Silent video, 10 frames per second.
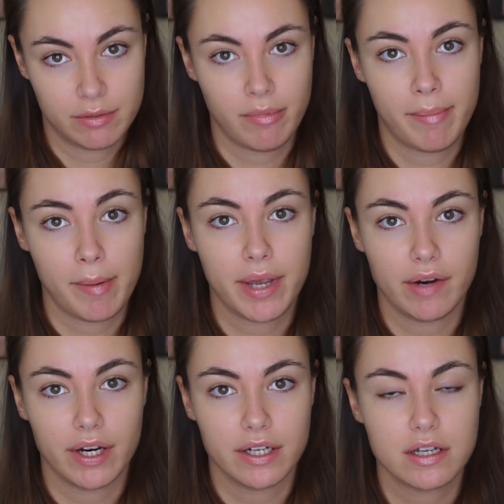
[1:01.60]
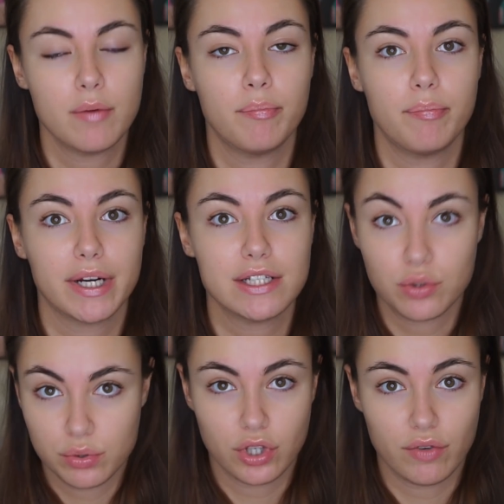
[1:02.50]
I'm on my period, but
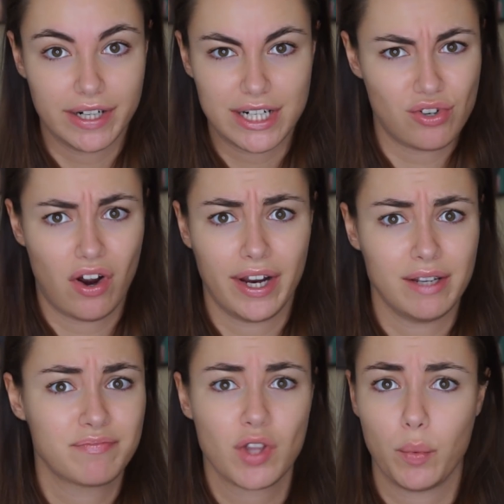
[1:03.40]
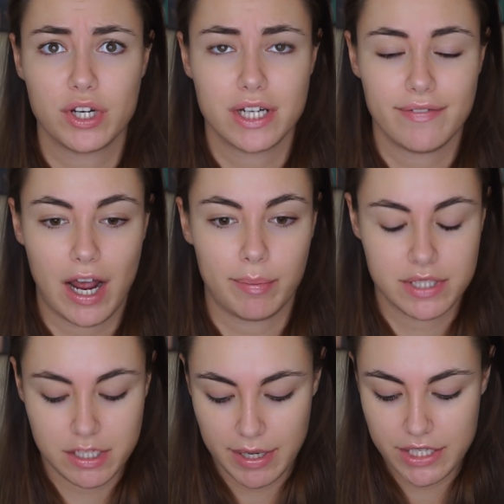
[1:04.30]
it's also really dry, which never
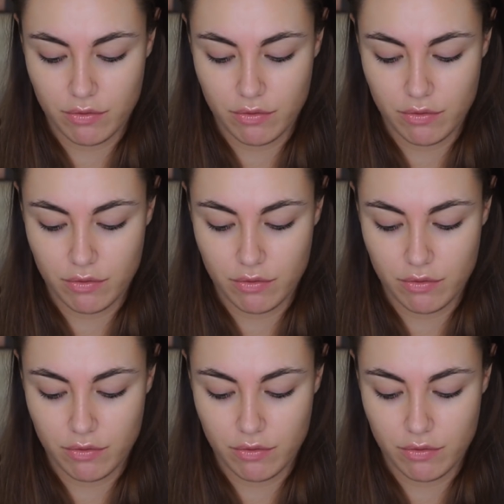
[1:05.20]
happens to me.